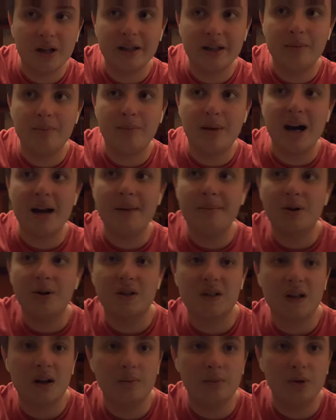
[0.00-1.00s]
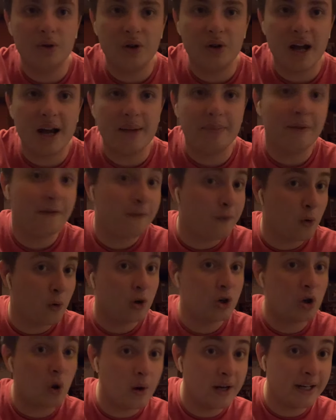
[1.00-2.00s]
and then buy books on Moon Knight
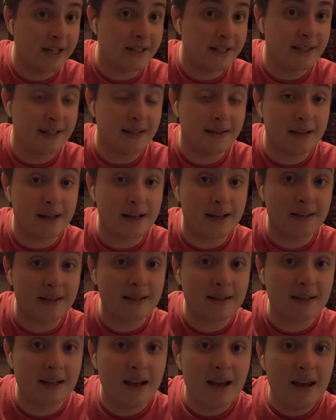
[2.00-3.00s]
before going into this,